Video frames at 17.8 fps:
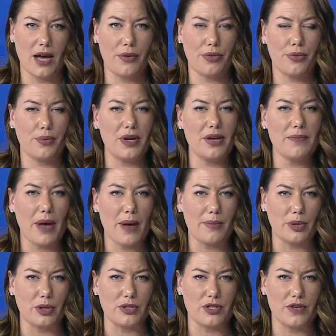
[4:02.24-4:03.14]
Now 3
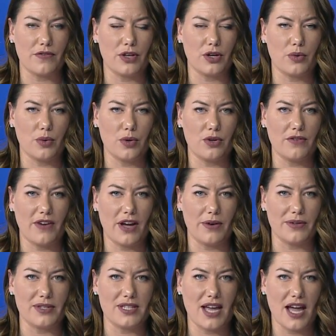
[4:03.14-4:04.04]
members of the
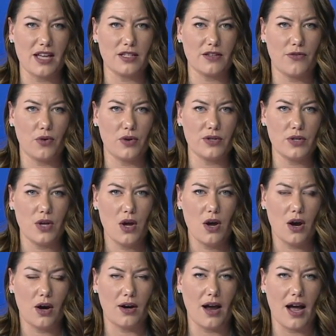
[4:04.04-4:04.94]
coronavirus task force
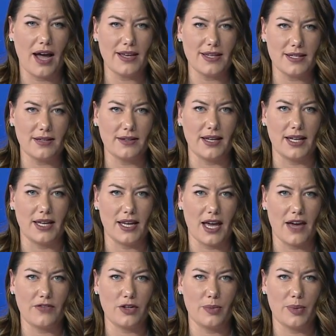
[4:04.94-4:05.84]
are
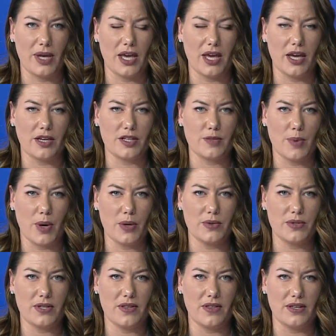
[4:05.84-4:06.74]
isolating after being
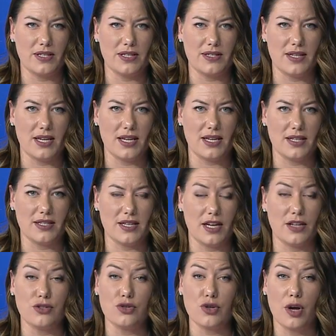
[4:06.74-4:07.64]
exposed to the disease.
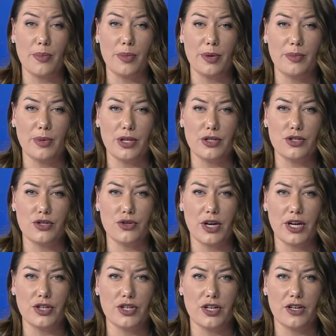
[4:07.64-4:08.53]
And Trump
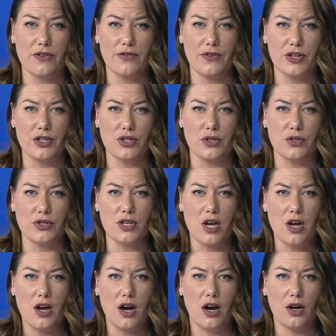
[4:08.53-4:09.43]
administration officials
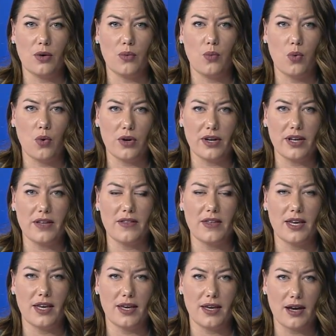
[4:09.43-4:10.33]
are warning
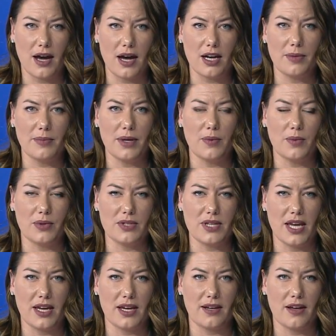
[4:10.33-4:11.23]
the economy will
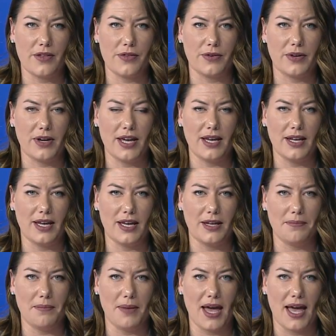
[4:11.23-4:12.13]
take another hit
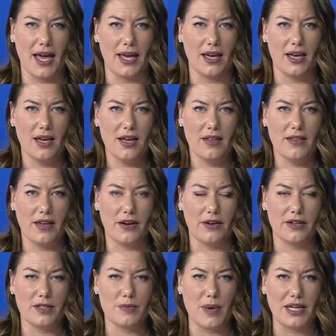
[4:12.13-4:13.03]
in May.
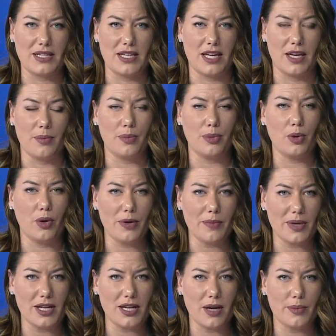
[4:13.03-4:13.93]
They are expecting
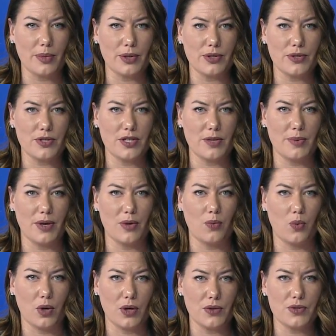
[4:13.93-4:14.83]
employment numbers to be
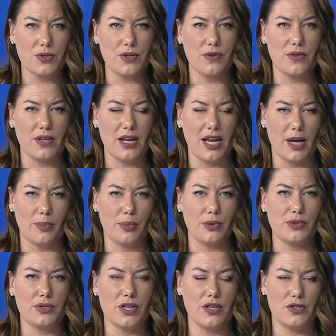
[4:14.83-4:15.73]
worse than
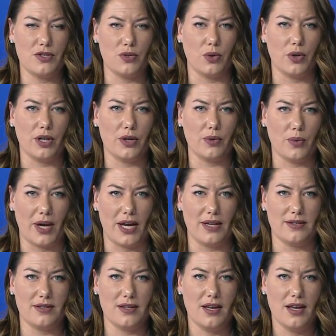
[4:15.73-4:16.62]
April's historic
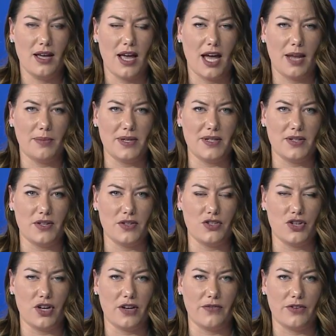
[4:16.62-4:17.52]
rates.
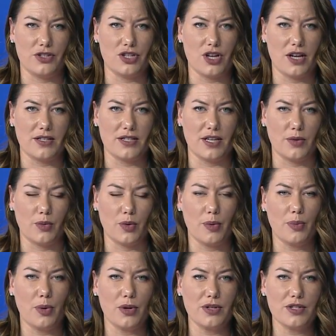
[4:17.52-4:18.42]
NBC's Jennifer Johnson
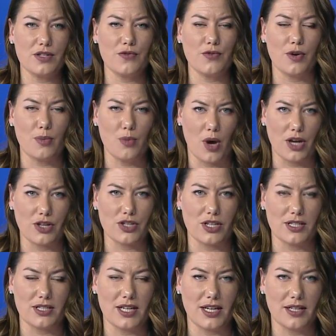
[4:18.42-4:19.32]
reports from
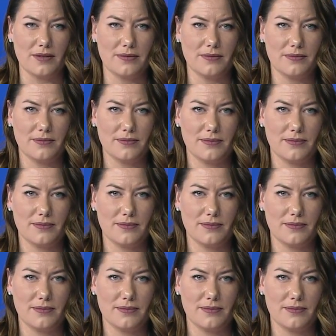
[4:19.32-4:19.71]
Washington.